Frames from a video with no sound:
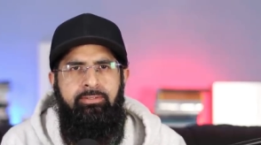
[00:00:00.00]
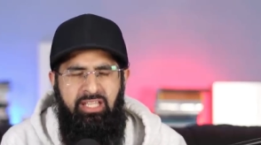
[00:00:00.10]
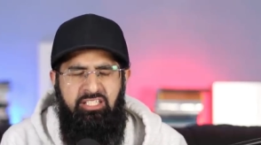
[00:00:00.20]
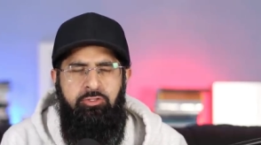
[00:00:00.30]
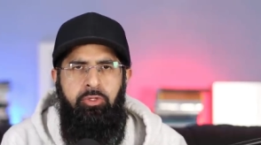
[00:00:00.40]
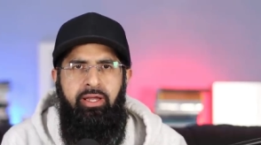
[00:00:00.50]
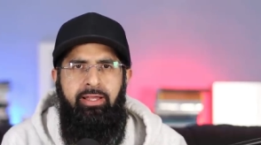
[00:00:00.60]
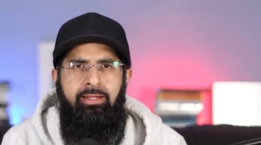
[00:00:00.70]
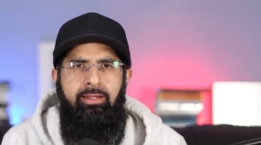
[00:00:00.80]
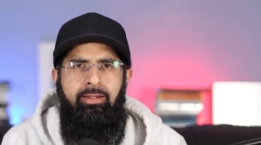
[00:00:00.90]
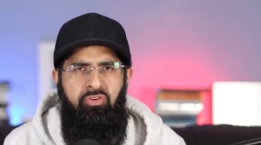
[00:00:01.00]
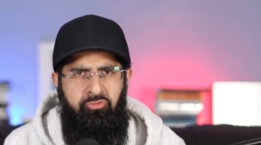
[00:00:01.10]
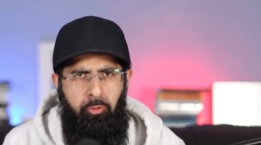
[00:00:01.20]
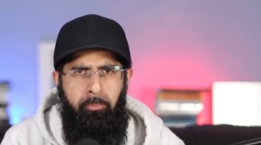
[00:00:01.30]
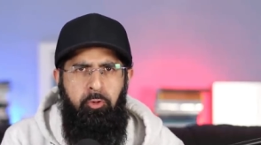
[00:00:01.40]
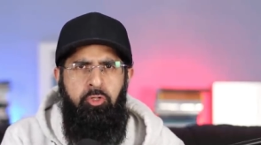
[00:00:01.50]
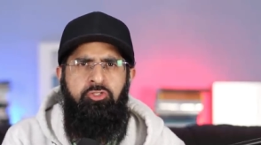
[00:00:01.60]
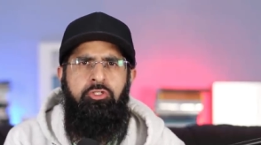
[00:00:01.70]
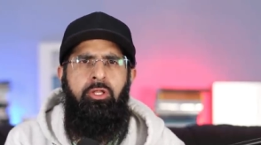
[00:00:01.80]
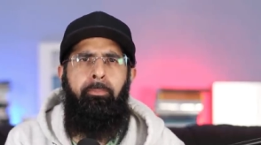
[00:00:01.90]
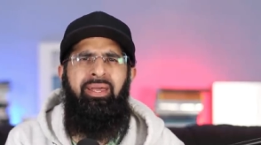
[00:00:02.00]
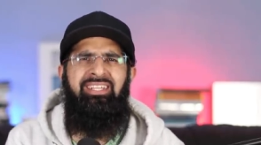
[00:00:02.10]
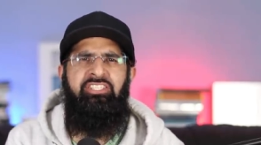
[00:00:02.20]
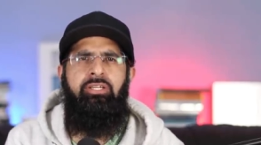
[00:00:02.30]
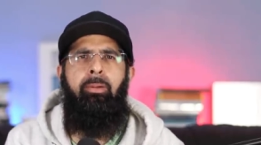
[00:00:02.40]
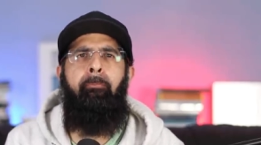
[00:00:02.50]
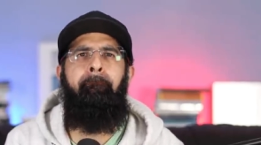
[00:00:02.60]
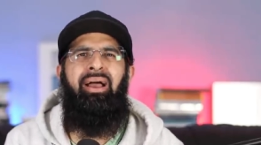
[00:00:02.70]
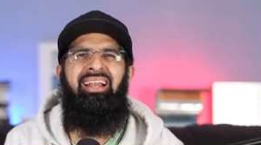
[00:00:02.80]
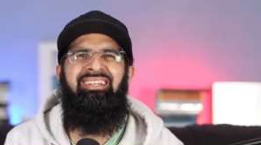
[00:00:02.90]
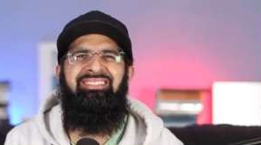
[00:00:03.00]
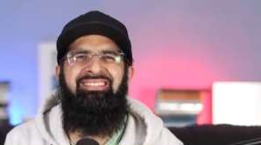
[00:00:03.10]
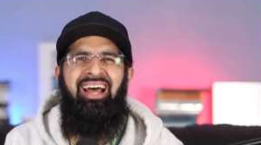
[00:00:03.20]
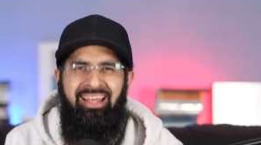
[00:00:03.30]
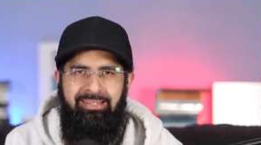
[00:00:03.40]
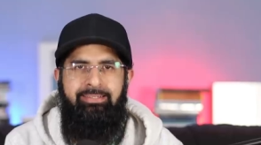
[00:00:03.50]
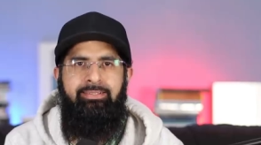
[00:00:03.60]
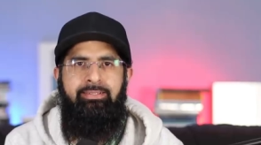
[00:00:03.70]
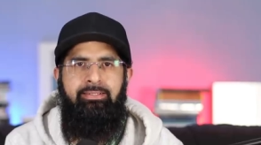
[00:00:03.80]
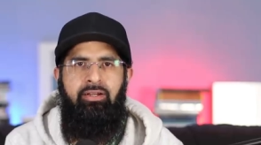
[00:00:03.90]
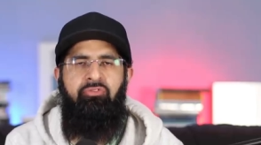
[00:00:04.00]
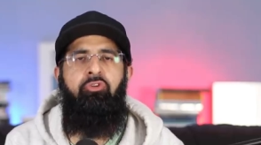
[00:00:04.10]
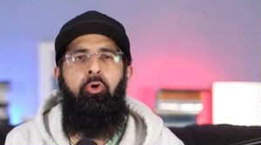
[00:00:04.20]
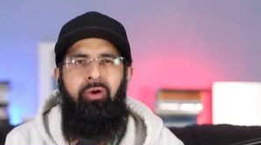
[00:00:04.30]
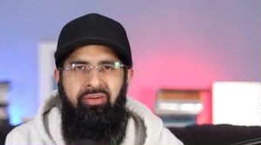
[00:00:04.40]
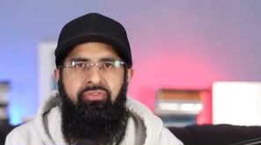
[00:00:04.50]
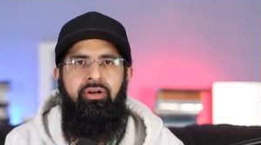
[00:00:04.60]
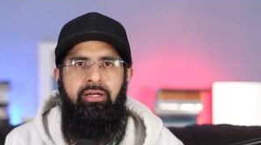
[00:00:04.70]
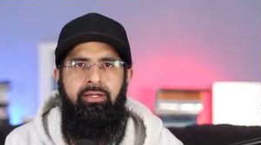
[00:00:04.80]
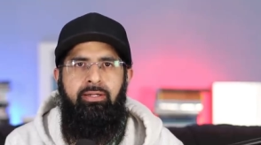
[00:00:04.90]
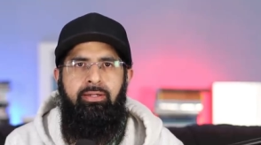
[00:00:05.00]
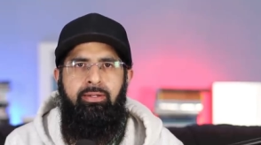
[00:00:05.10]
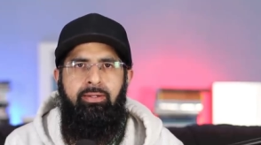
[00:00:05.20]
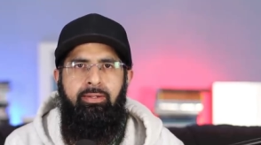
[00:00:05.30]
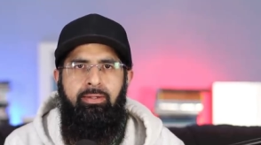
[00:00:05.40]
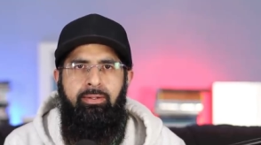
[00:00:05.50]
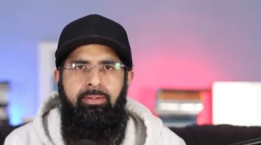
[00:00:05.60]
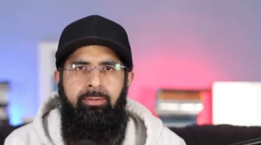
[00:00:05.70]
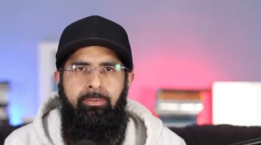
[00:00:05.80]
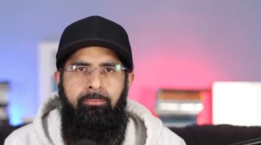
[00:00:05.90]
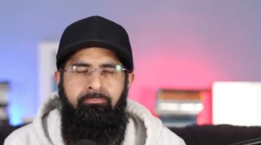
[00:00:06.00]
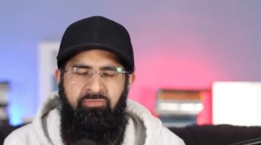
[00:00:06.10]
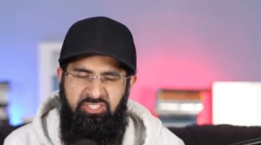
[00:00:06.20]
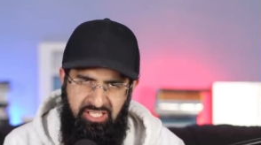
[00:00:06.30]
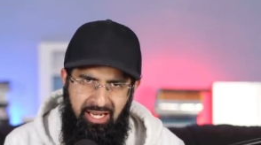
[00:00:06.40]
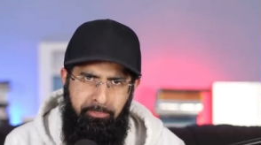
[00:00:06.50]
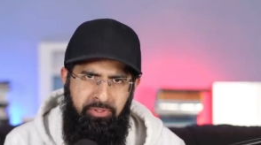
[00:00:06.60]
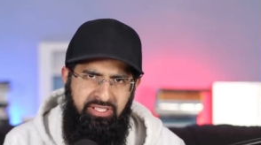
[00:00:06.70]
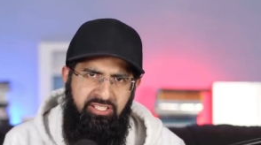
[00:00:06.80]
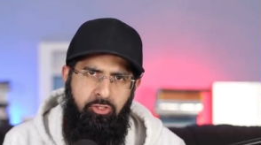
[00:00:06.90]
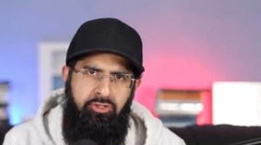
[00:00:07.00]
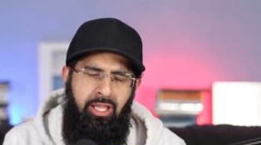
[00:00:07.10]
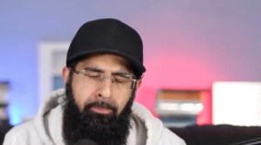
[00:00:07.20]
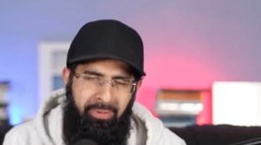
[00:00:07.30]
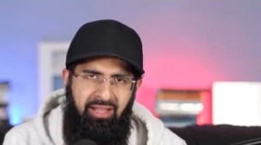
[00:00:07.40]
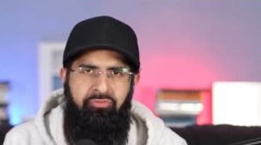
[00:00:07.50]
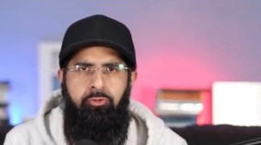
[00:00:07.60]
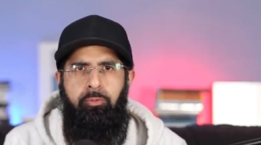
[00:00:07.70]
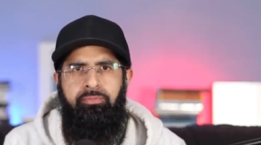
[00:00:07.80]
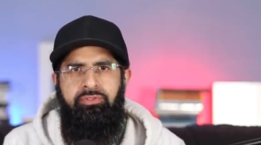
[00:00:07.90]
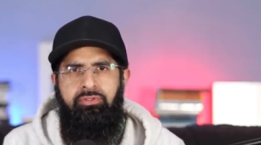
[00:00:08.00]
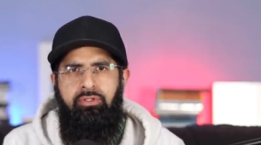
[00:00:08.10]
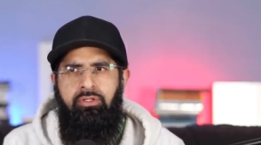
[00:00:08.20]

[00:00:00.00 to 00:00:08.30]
That's right. Footballers on the pitch, Palestine. Forever. Celebrities on their platforms.